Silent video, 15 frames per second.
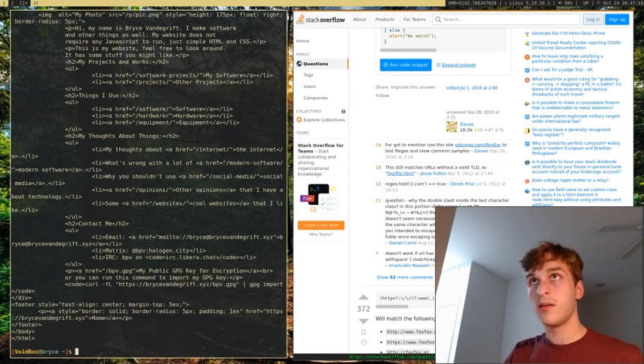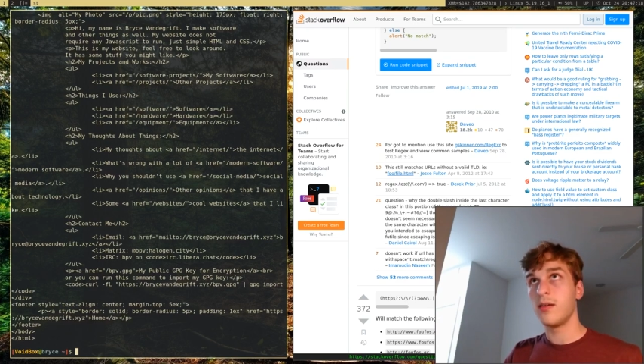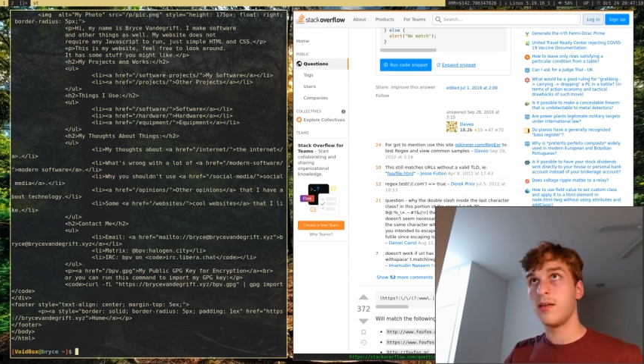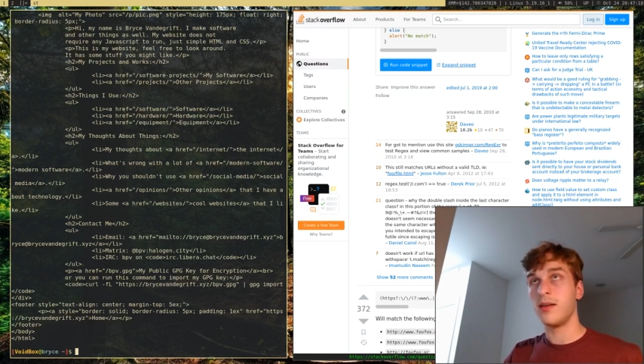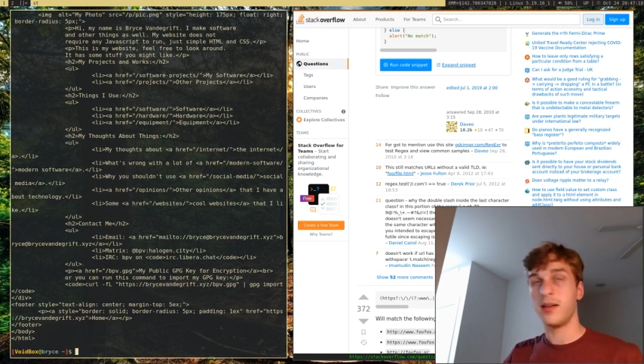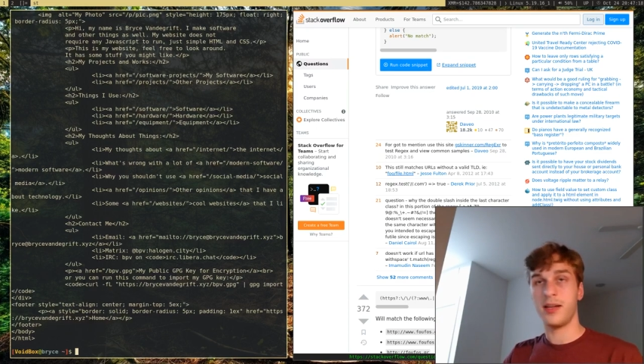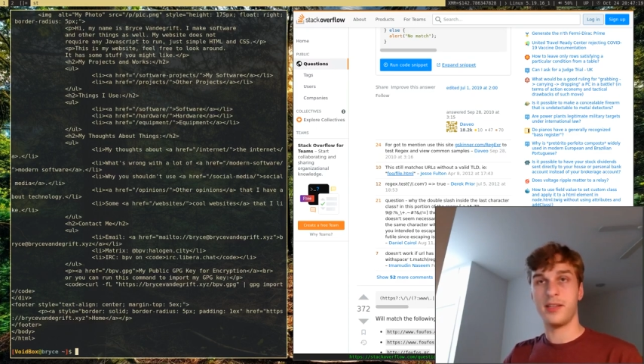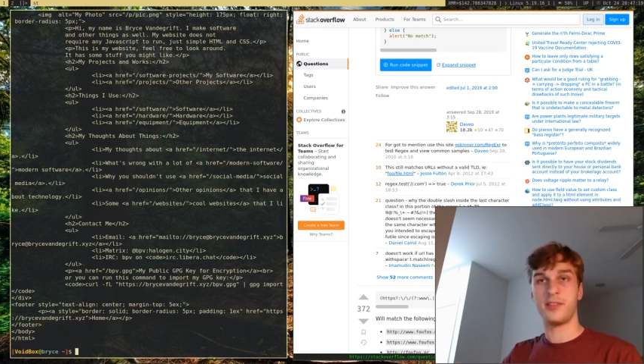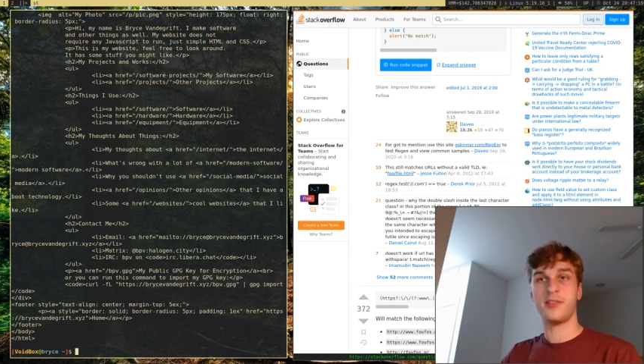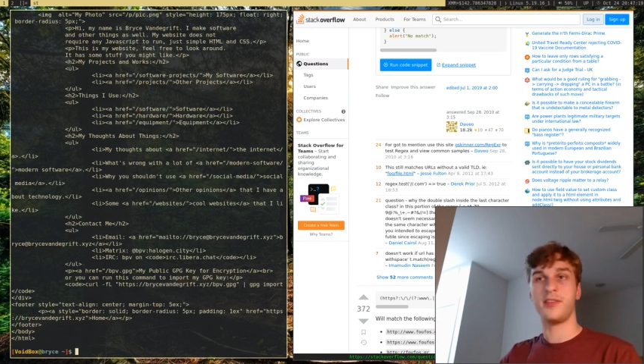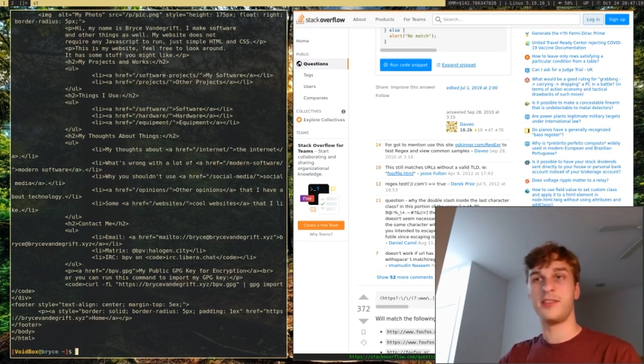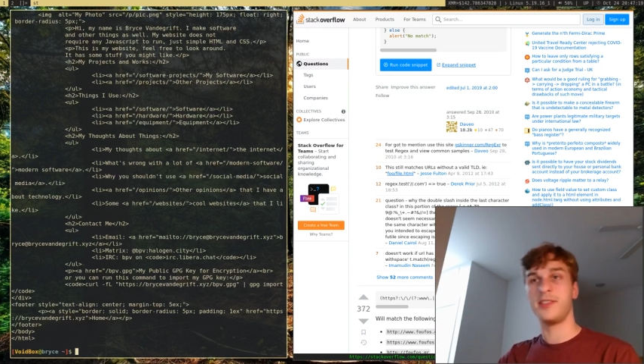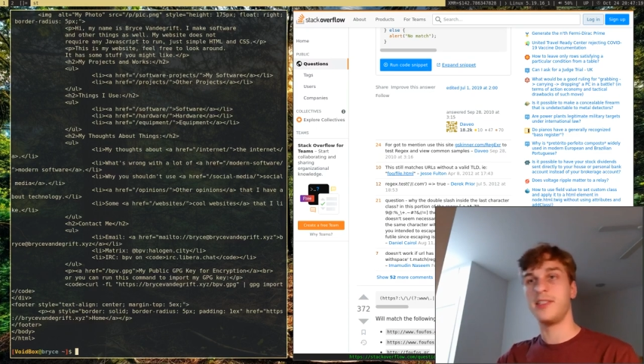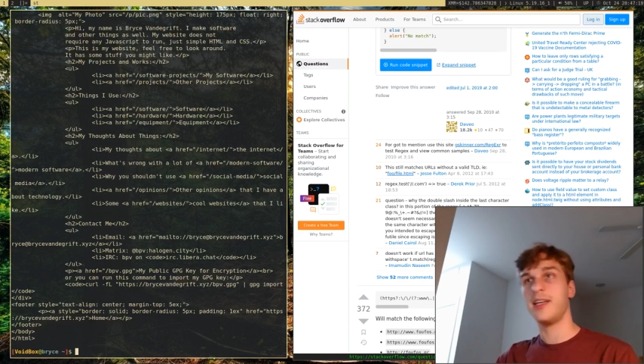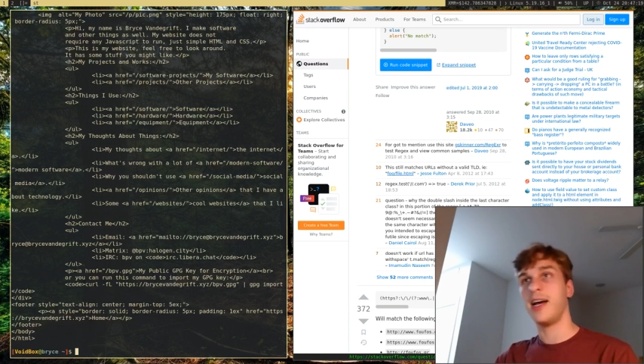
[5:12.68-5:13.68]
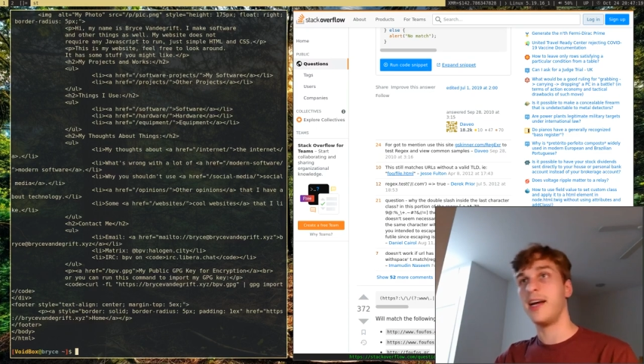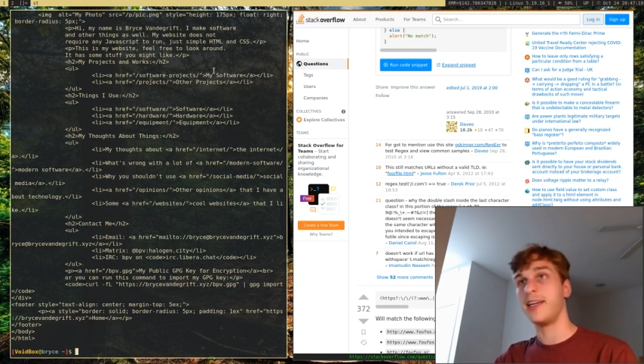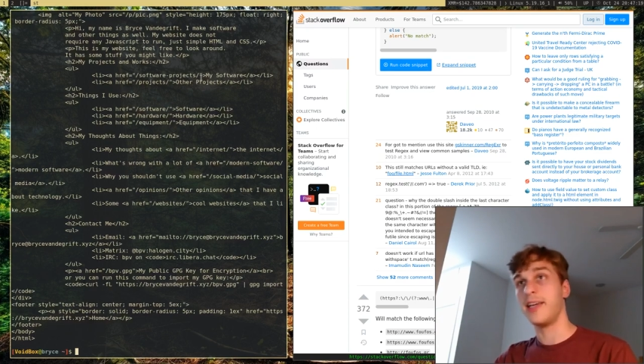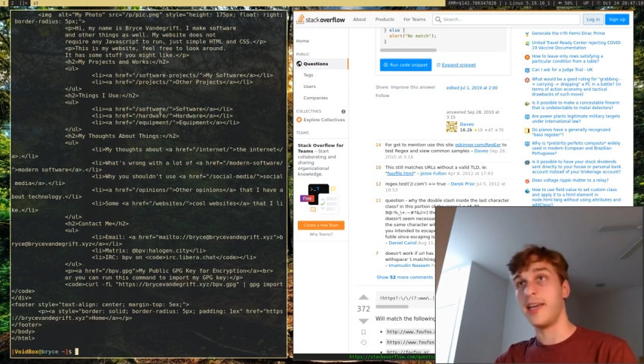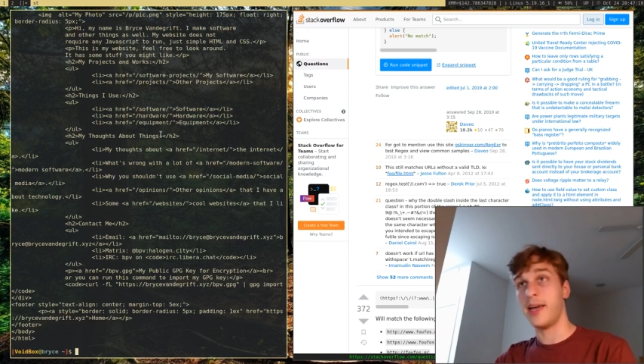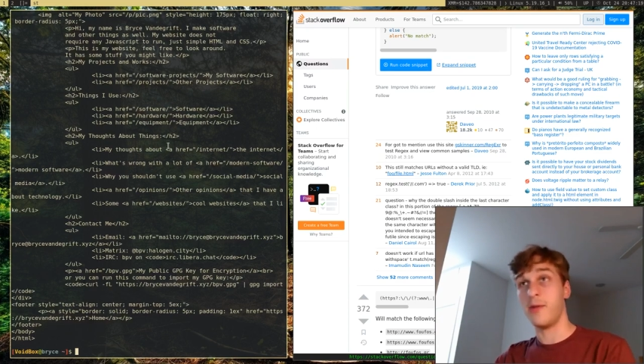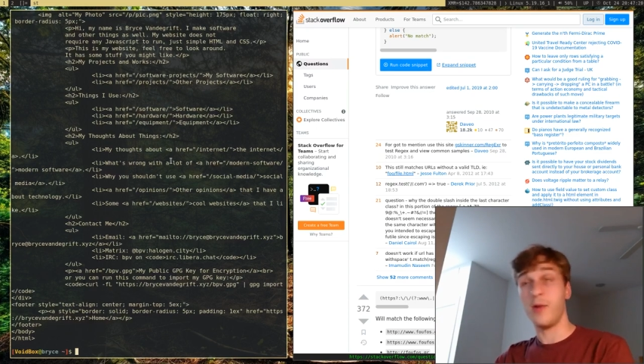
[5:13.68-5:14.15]
And as you can see, I
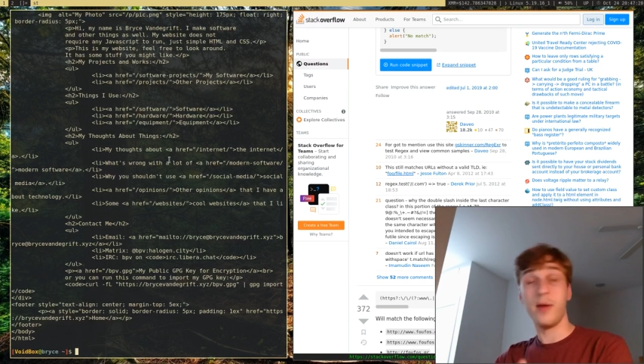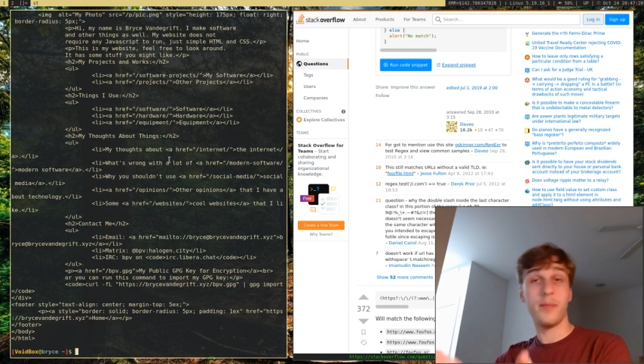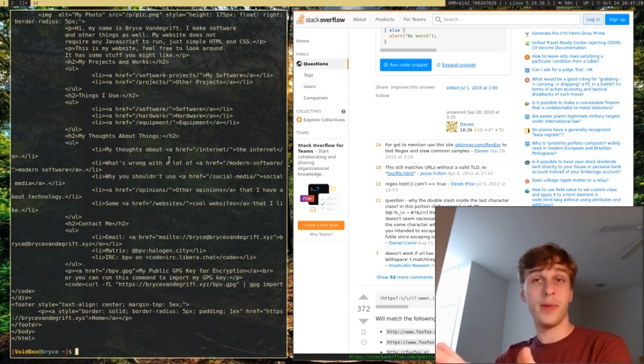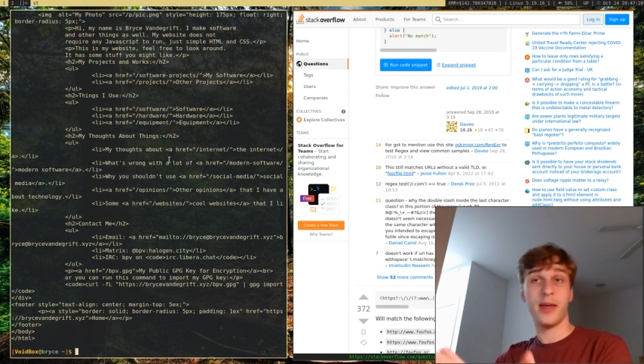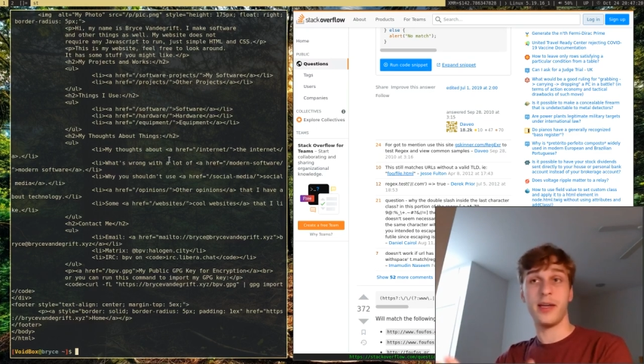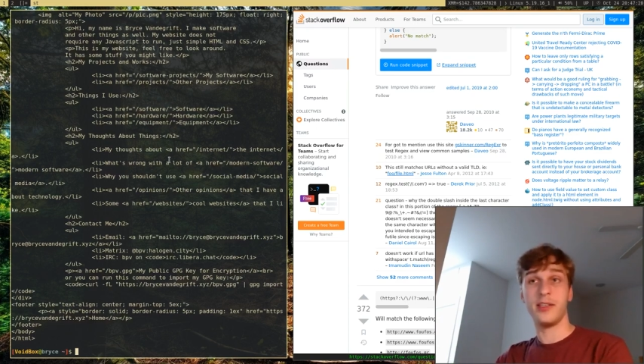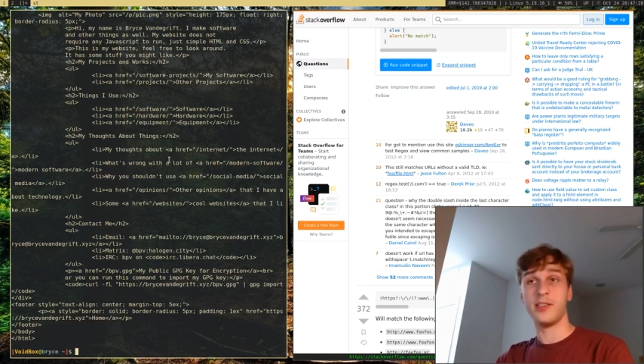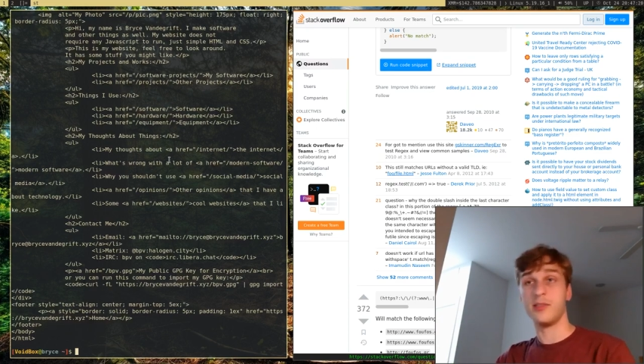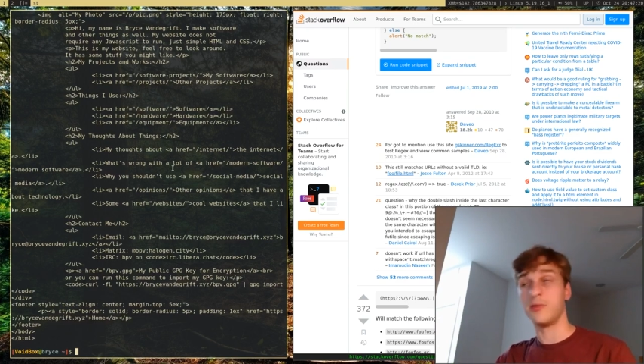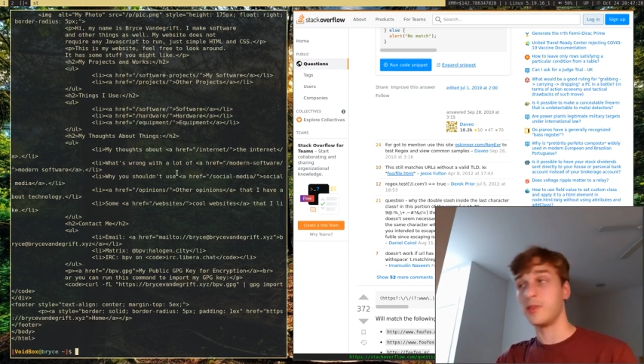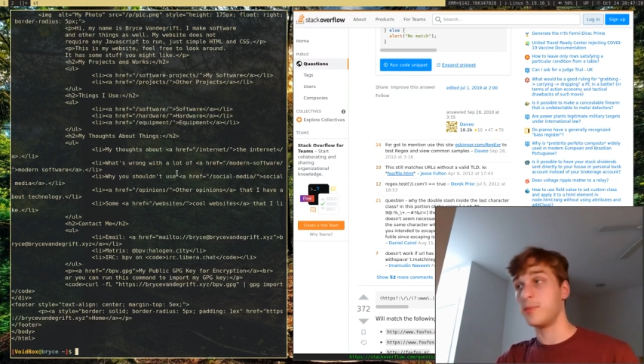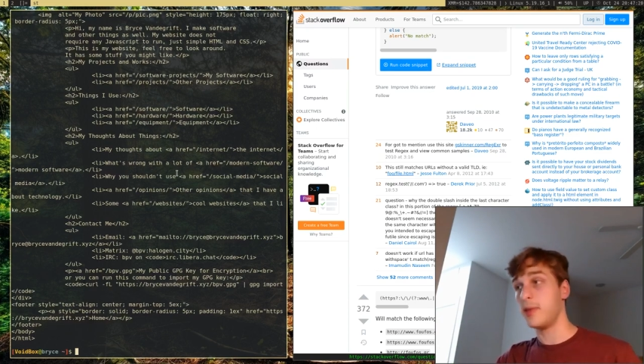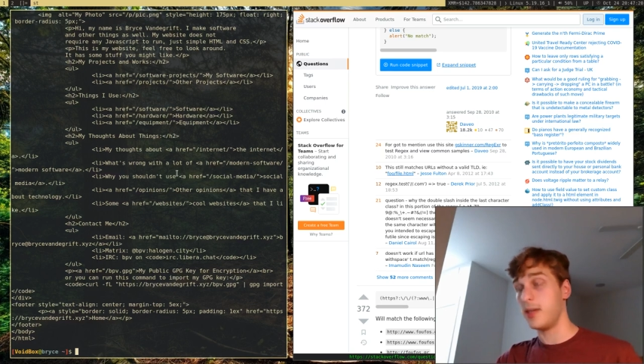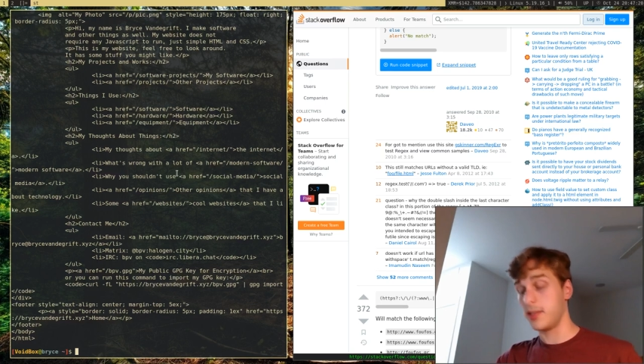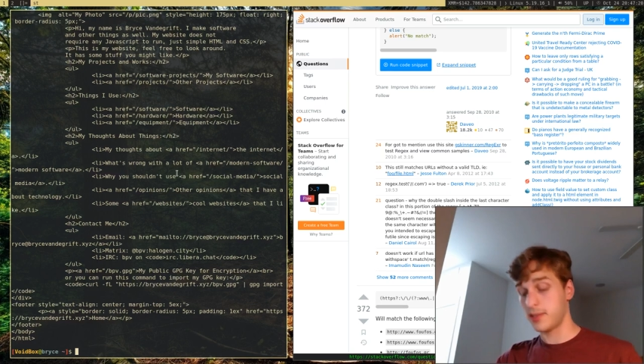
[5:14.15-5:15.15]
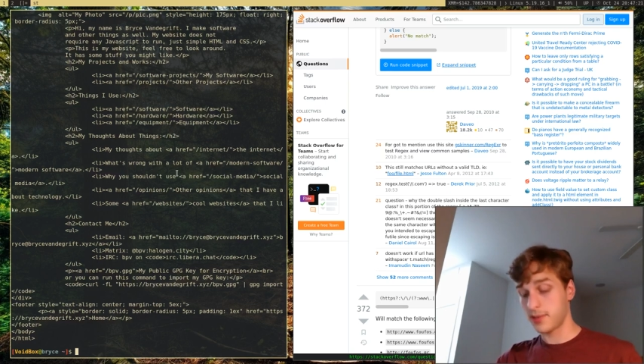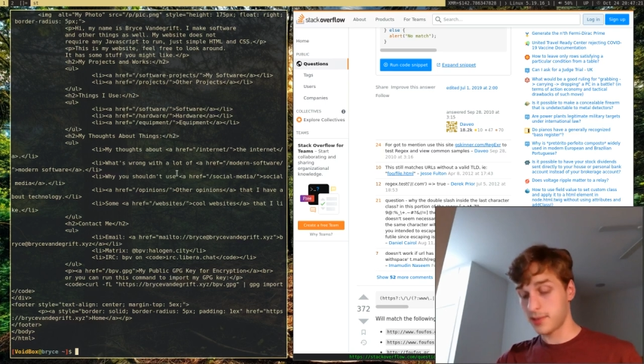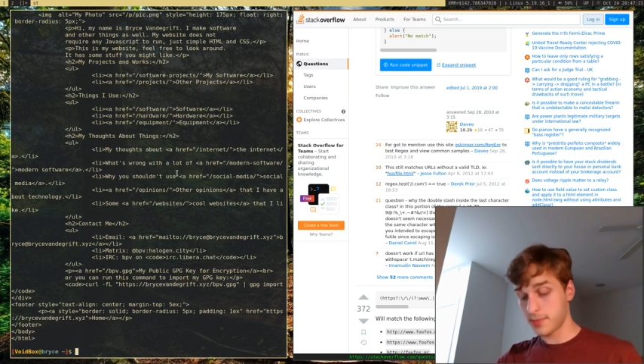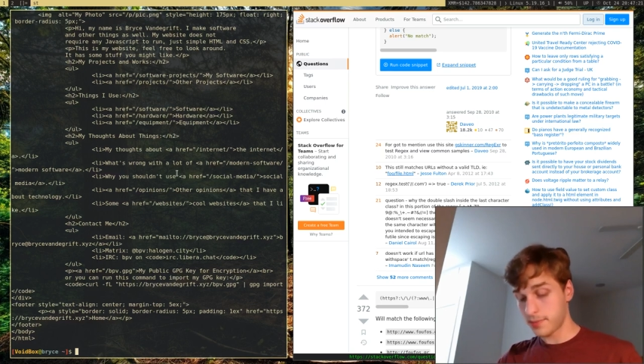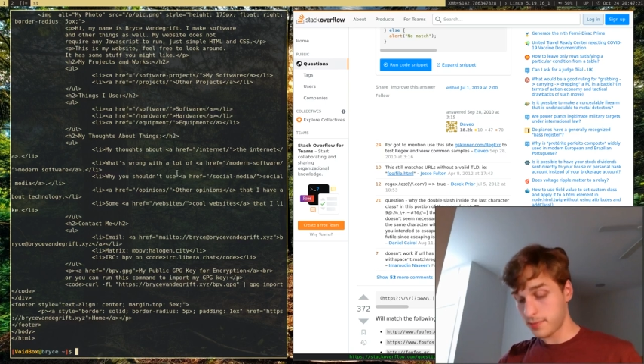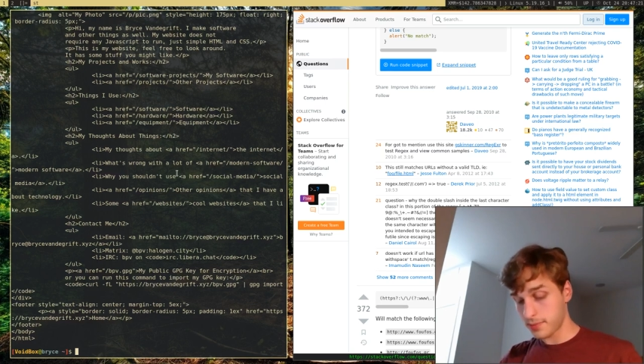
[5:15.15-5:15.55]
get a web page in response.